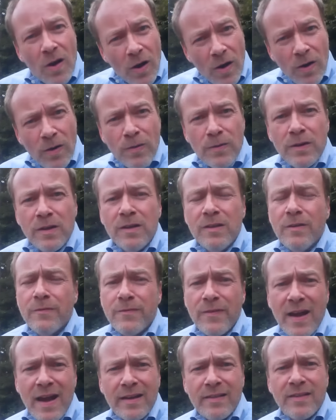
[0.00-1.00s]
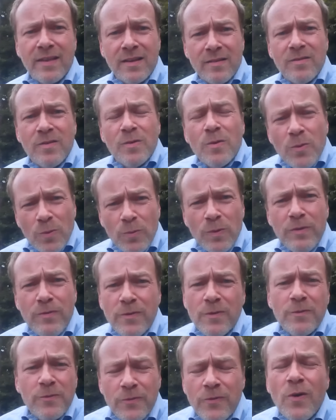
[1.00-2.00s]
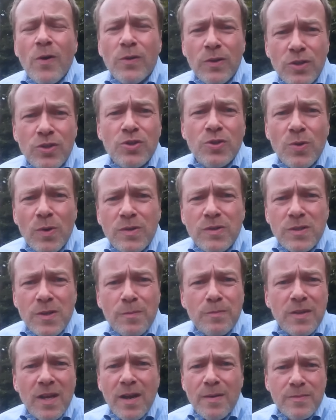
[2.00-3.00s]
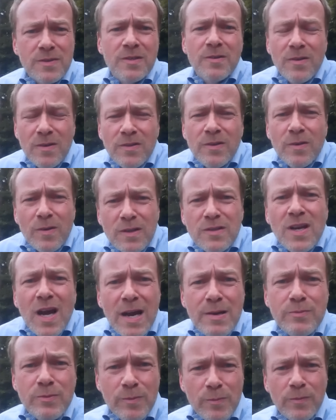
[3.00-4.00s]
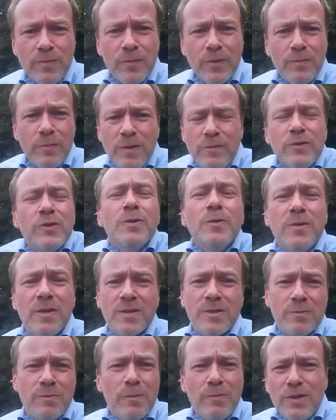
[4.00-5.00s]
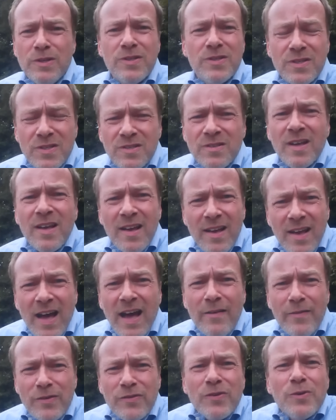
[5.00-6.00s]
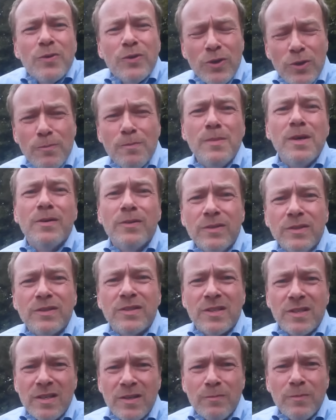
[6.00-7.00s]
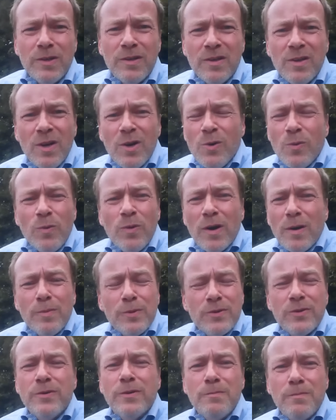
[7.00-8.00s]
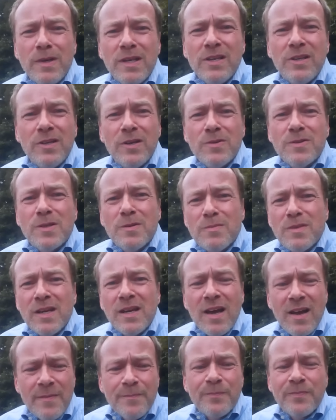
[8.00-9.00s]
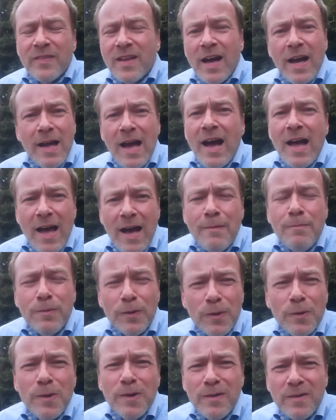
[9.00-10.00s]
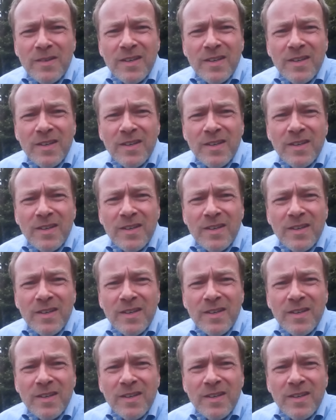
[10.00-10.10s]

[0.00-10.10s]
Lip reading: owning the fact that we've fallen short sometimes. There are times when we do this, when we just have a certain humility and we're able to admit, something, I blew it,